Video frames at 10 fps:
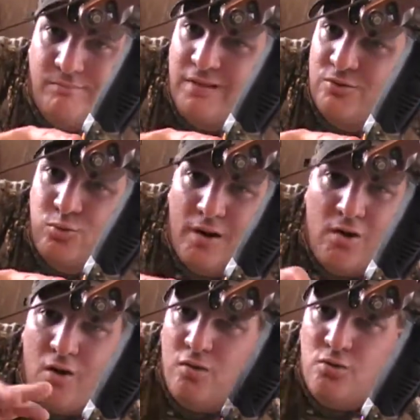that's why
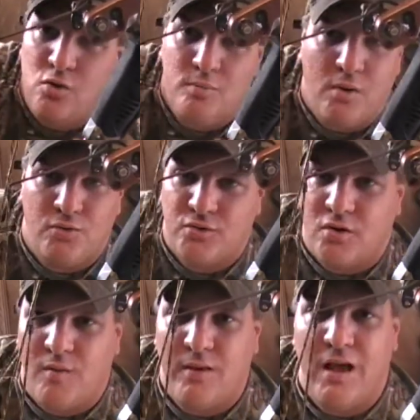all the new bows are
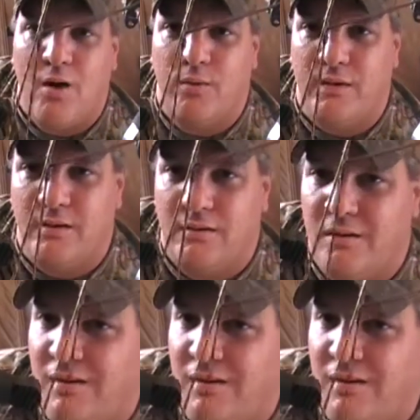coming out with it.